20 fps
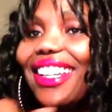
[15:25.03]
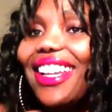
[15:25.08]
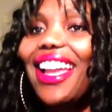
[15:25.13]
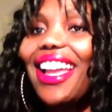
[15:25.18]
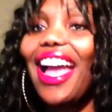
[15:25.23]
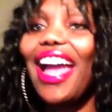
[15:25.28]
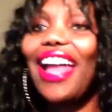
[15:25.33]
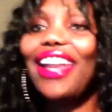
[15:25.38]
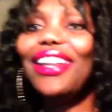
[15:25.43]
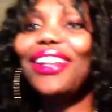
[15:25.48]

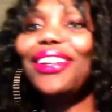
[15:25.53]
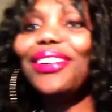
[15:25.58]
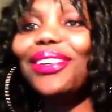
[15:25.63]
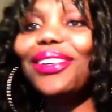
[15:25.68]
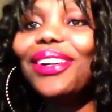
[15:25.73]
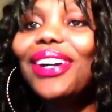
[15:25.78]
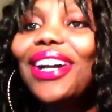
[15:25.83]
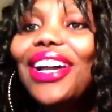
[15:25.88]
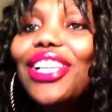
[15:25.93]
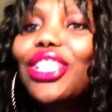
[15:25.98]
I know.
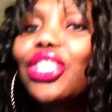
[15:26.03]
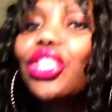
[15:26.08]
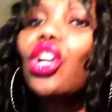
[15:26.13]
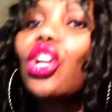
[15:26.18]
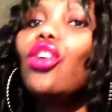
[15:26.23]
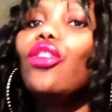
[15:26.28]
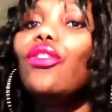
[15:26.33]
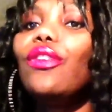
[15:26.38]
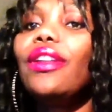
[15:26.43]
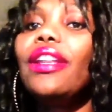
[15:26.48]

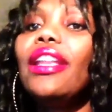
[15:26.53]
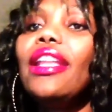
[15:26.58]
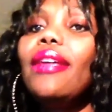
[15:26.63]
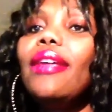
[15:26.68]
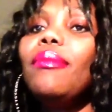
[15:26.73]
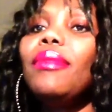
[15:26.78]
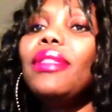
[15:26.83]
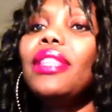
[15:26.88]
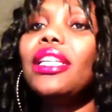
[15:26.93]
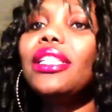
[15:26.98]
So
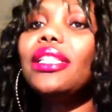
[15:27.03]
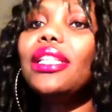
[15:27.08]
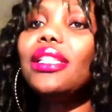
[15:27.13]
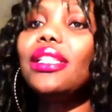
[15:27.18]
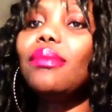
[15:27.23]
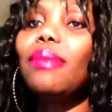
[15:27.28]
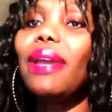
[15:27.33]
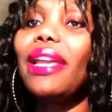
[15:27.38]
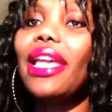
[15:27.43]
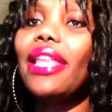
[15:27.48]
this is
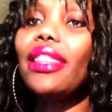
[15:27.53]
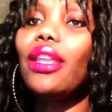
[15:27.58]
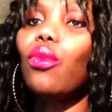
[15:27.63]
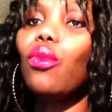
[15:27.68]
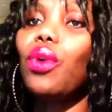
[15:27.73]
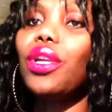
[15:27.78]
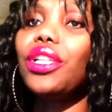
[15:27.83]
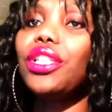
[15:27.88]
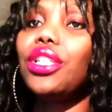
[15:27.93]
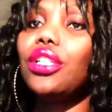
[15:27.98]
my other
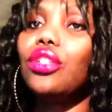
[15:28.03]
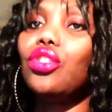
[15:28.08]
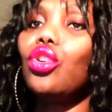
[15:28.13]
question.